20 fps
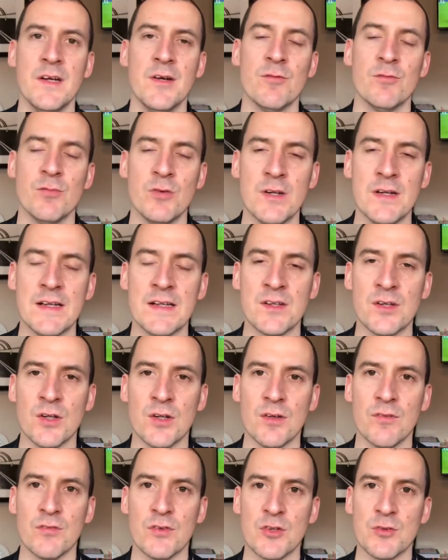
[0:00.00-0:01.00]
Really
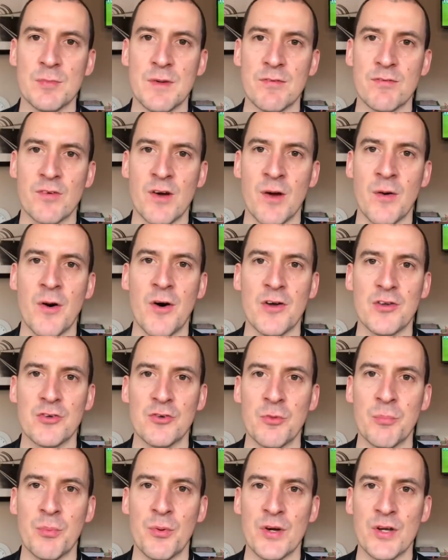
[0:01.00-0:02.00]
good for Smith-Rowe.
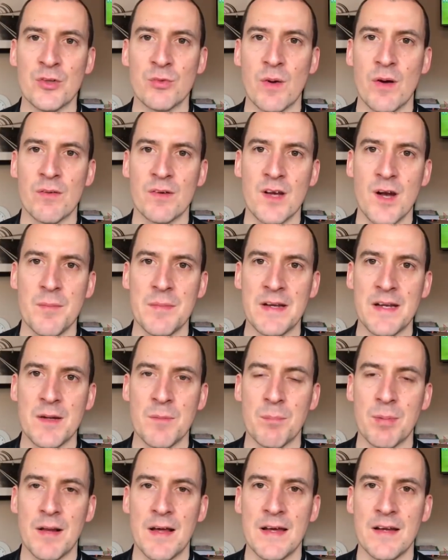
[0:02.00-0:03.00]
Arsenal boy as well, coming in
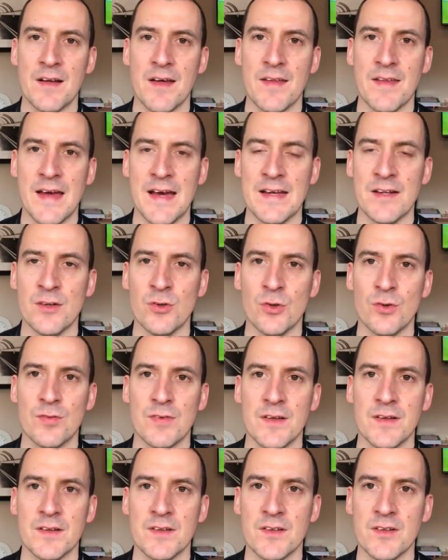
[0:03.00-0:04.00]
and playing like that in a North
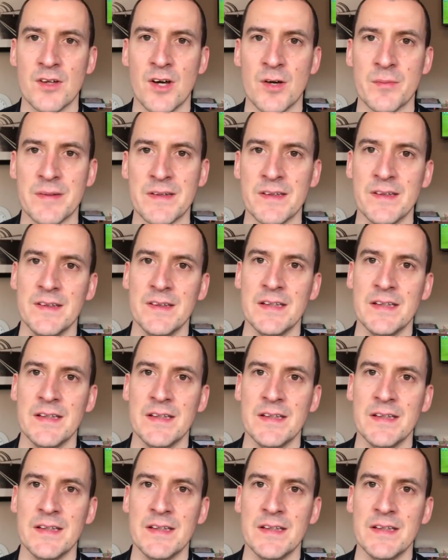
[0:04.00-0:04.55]
London derby.